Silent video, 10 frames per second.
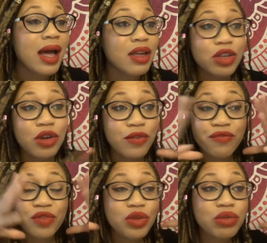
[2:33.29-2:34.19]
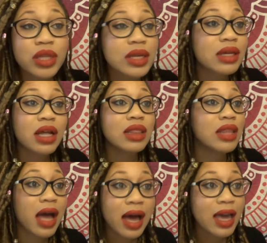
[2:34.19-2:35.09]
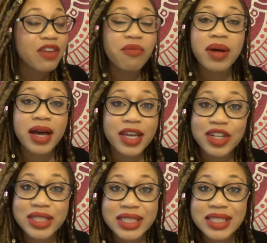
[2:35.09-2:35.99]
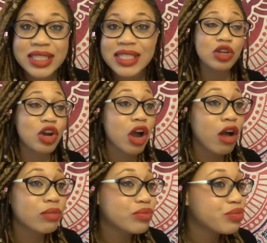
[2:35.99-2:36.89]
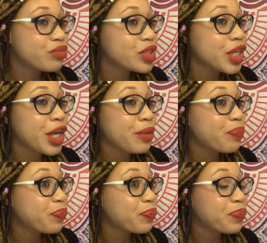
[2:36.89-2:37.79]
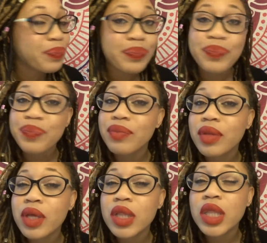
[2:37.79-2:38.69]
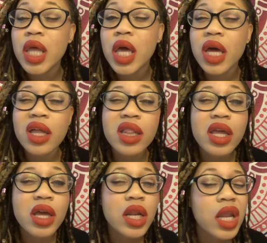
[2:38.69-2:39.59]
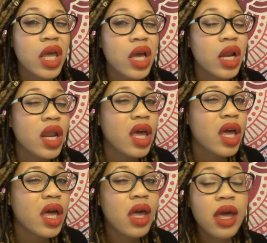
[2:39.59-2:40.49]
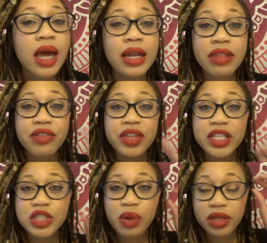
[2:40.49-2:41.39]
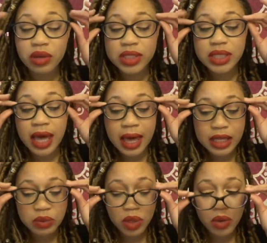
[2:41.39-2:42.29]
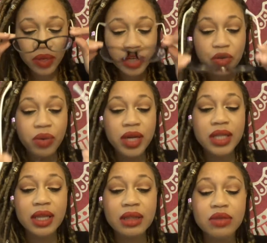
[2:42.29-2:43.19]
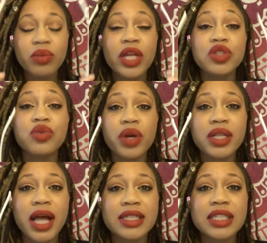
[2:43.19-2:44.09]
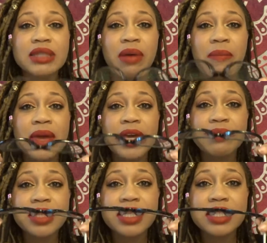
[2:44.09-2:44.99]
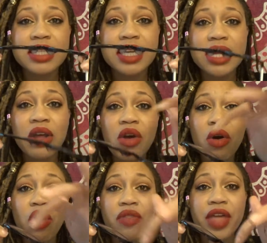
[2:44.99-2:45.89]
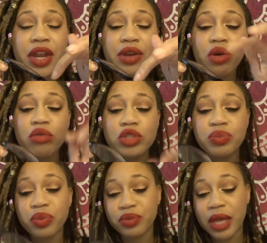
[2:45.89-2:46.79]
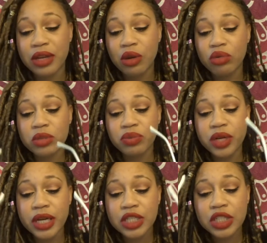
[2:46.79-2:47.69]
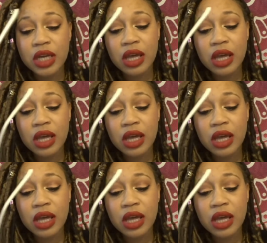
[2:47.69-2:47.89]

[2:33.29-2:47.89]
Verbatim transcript: you're you look alive behind your lenses. Girl, see? Look, look, look, look. Another thing too, I noticed that as well when I do wear when I do wear glasses, my makeup tends to get on that nose that nose bridge,